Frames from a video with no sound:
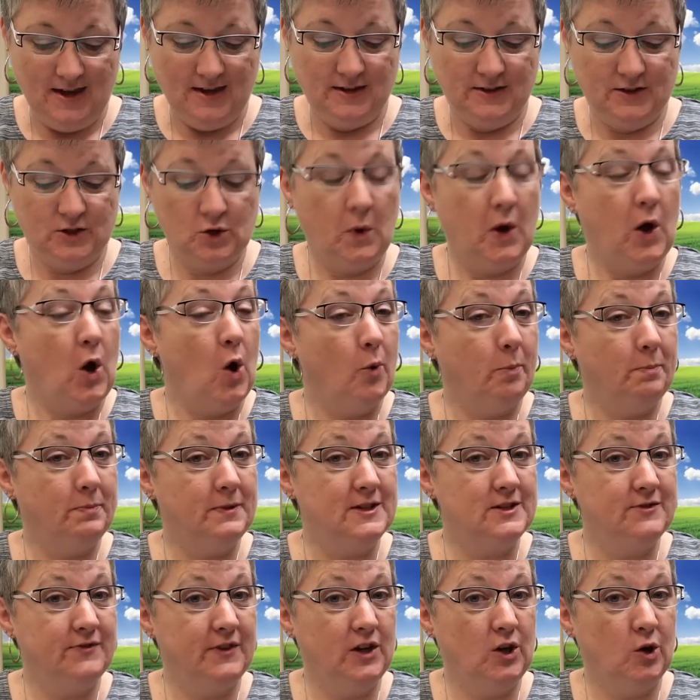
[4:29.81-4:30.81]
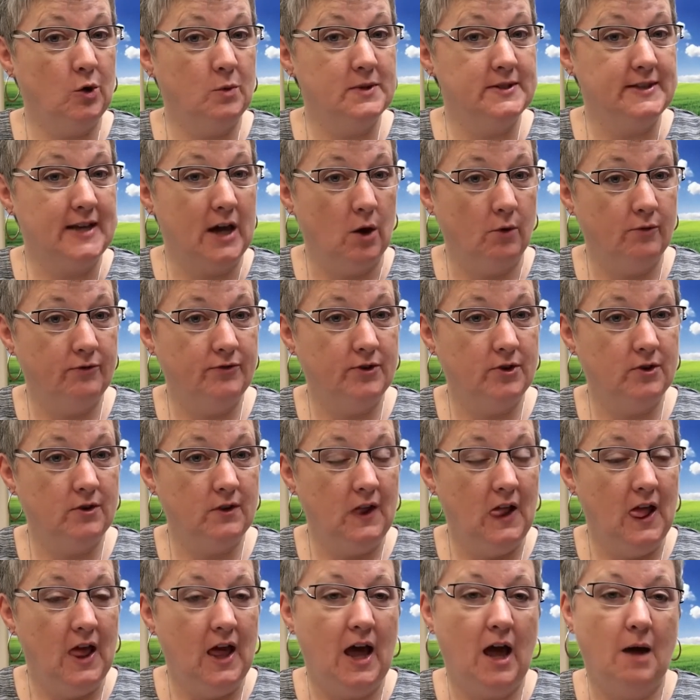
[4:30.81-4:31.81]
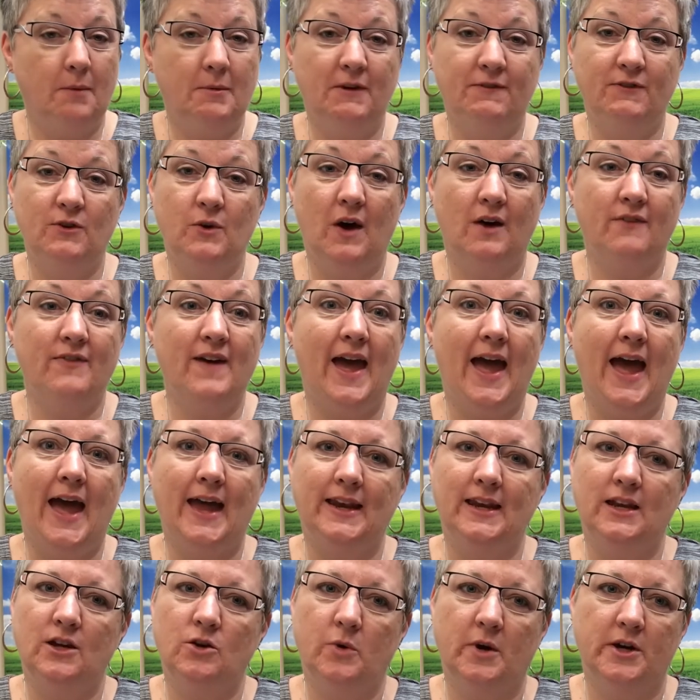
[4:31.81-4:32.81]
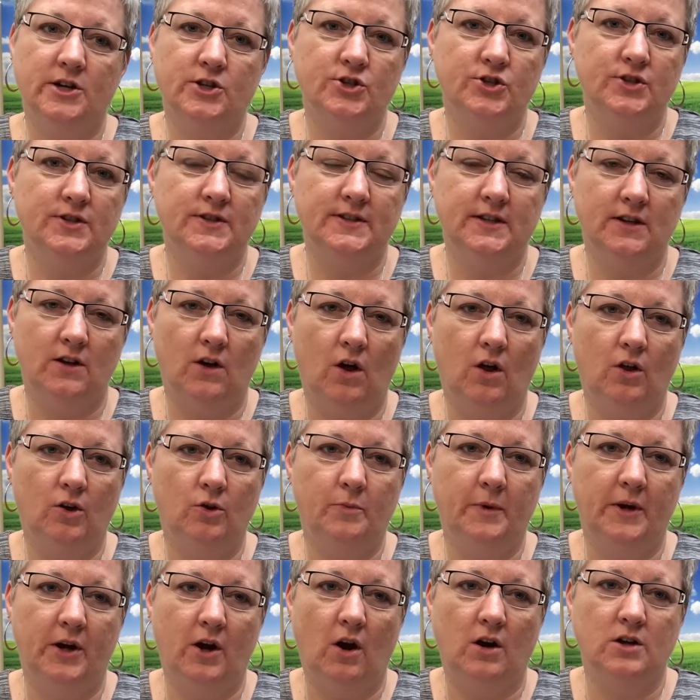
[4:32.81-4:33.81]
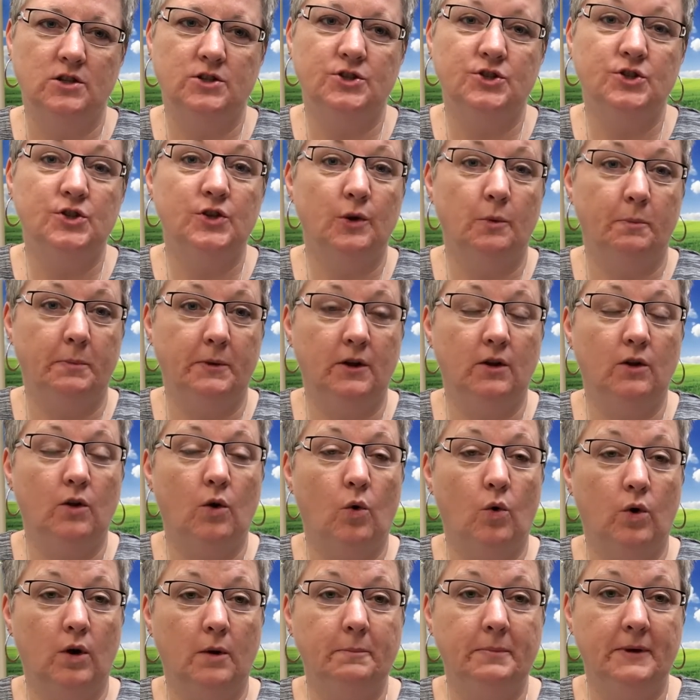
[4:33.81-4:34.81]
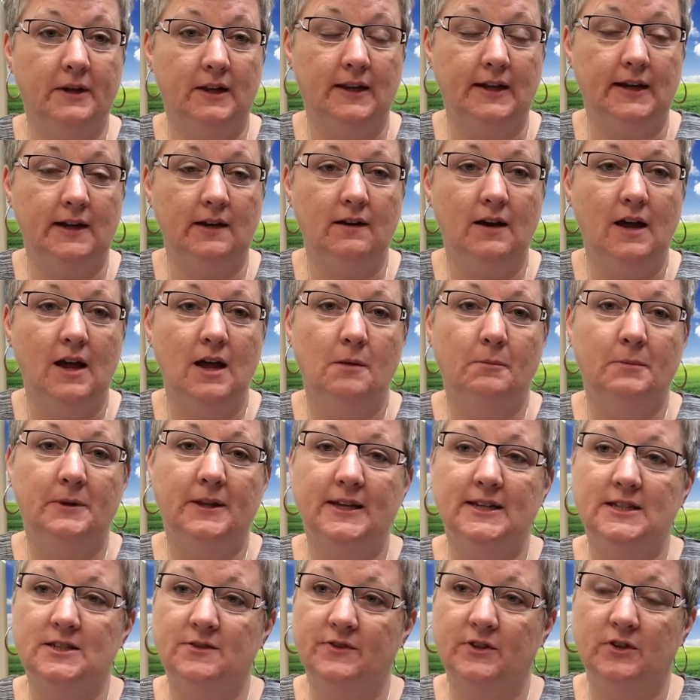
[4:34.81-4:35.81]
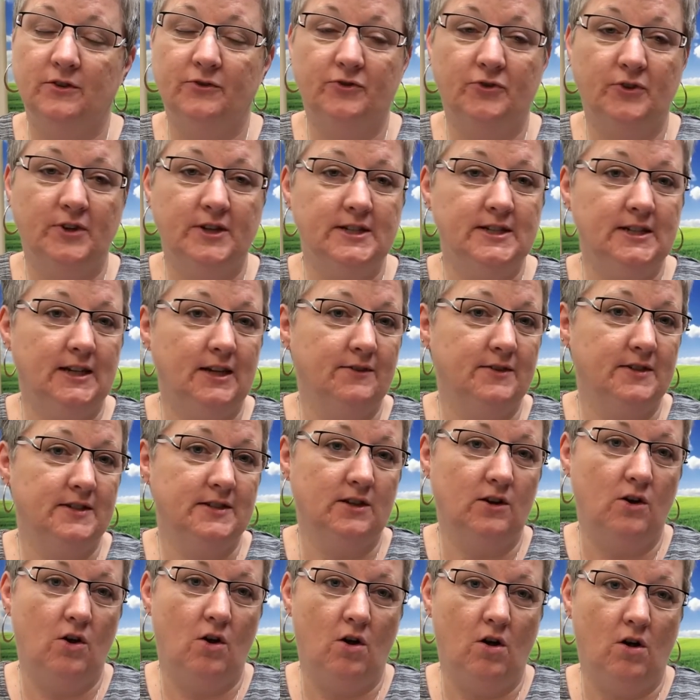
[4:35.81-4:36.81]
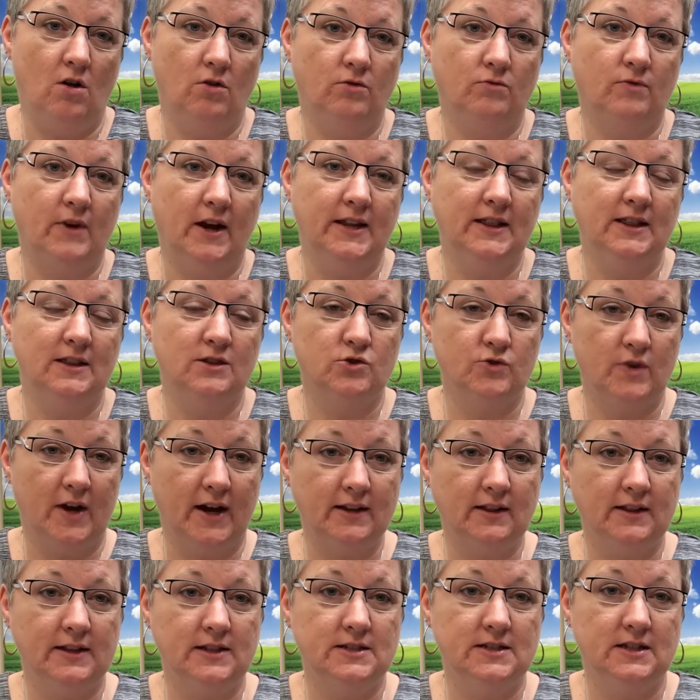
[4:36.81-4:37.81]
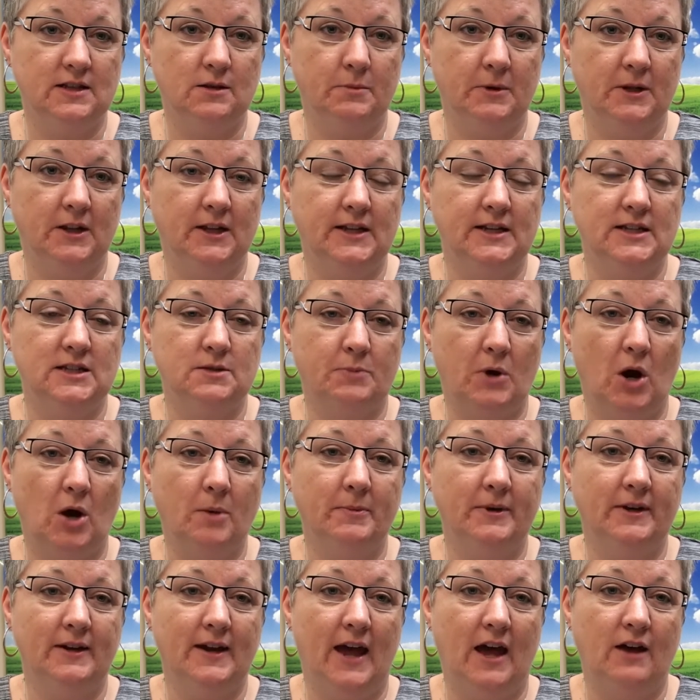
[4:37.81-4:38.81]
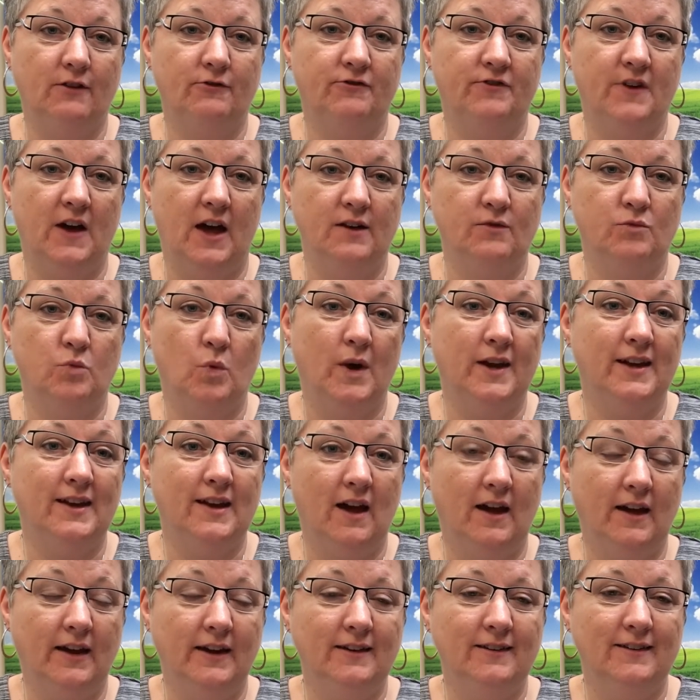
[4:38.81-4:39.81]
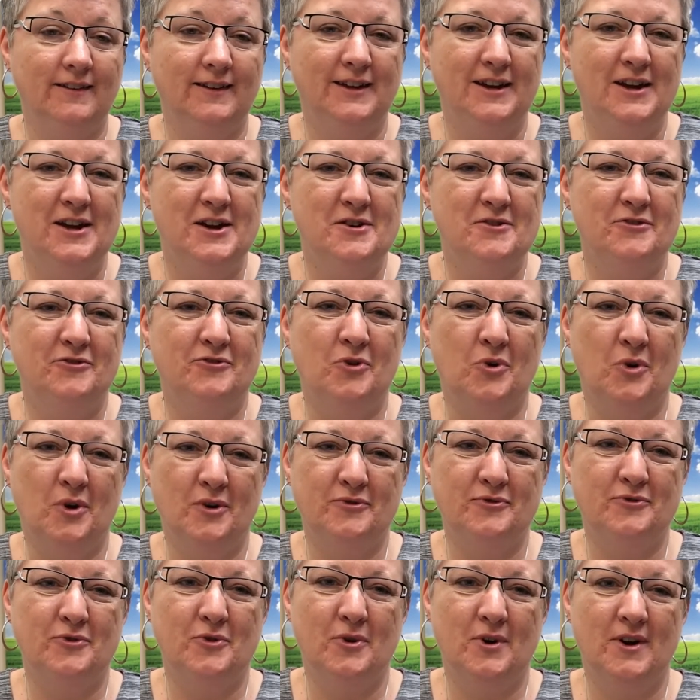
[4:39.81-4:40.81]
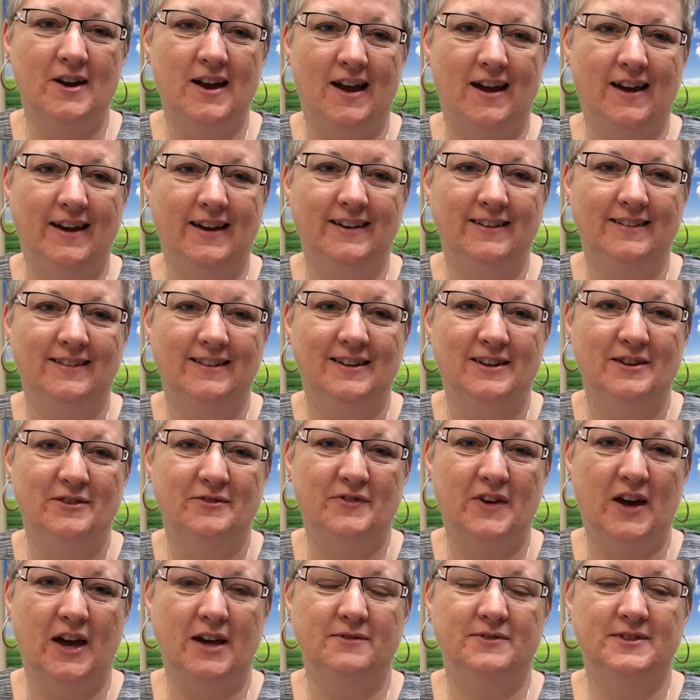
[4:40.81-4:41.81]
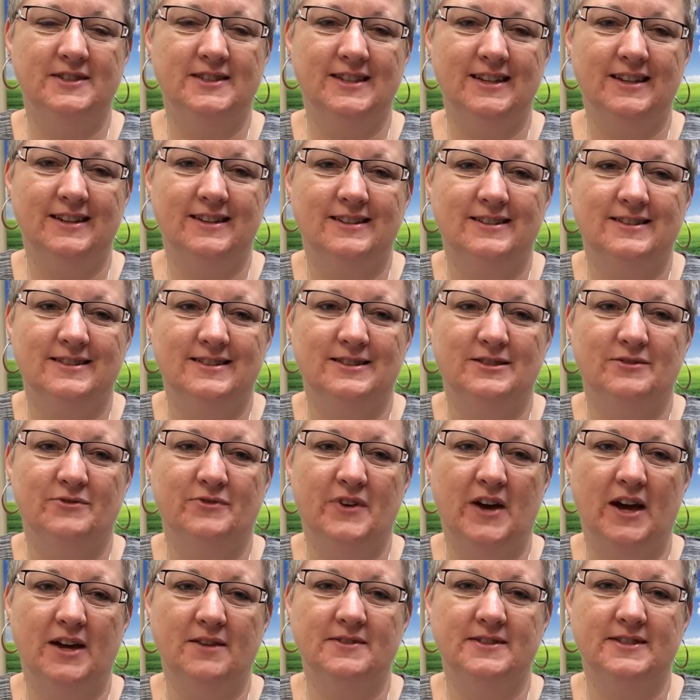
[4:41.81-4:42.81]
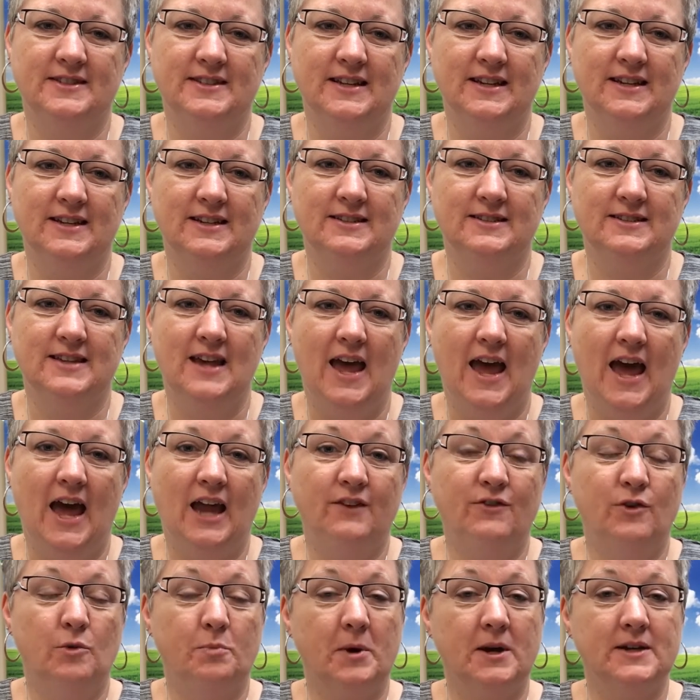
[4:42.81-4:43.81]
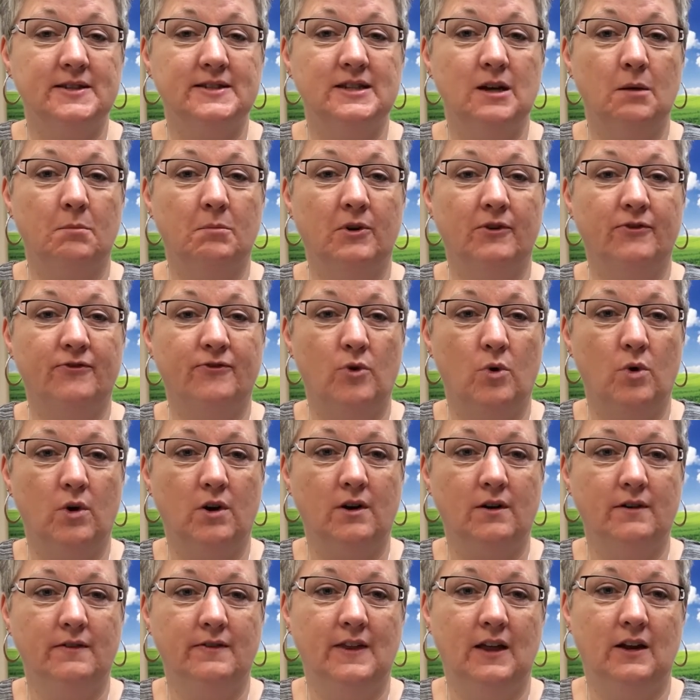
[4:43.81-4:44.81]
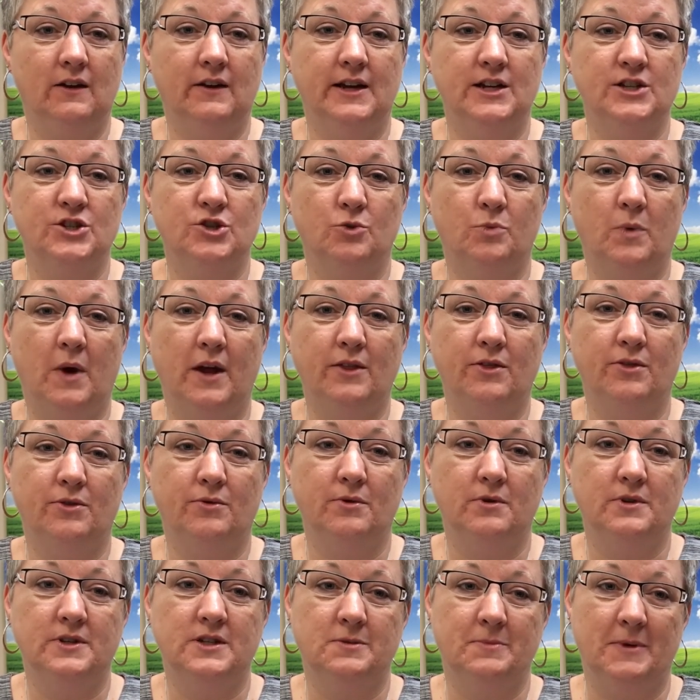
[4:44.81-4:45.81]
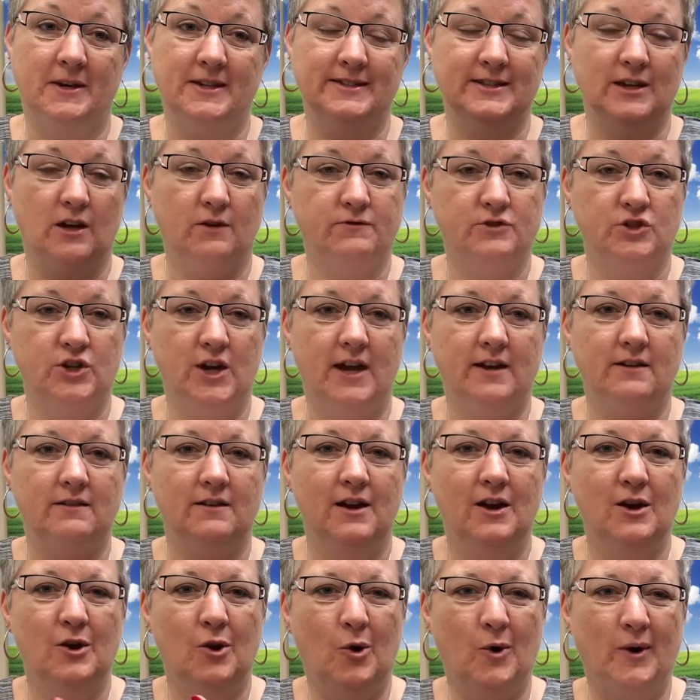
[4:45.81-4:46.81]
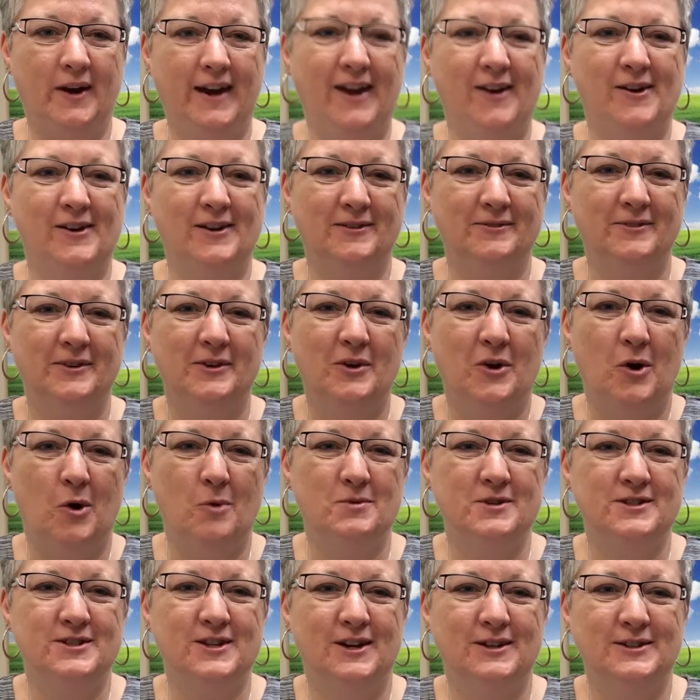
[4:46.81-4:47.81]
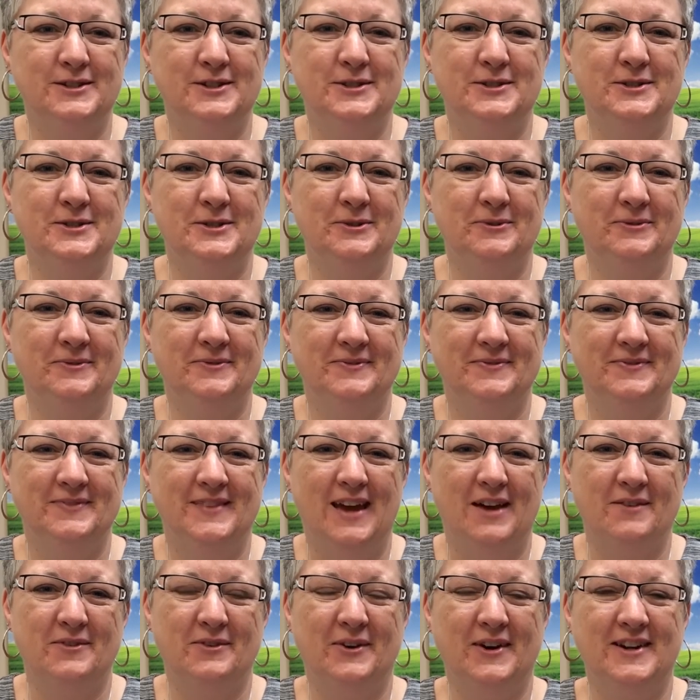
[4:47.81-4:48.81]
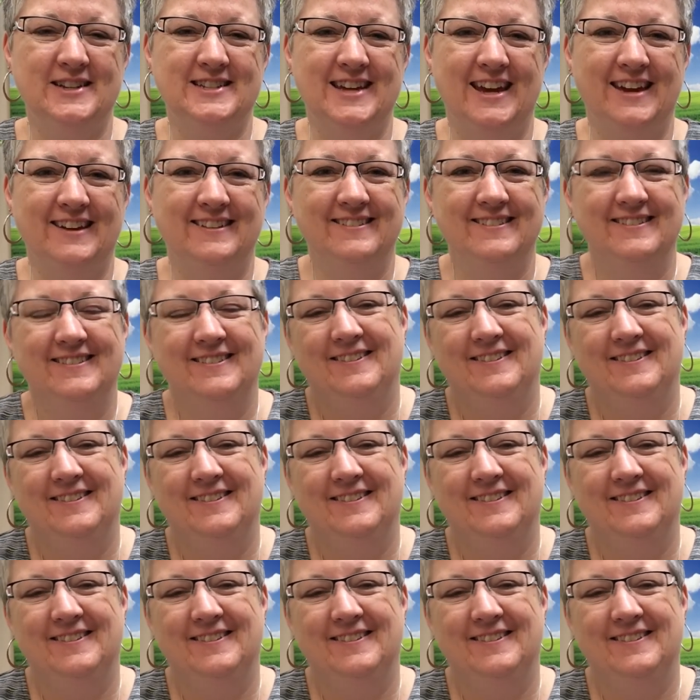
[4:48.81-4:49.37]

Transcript: So I hope this video was helpful. If you have any questions at all in regards to your bill or billing, please feel free to give us a call right directly to the billing department at 519-449-5656. And if you press number 4, that'll get you right through to myself, Jen, or Karen. Hope to talk to you soon. Have a great day.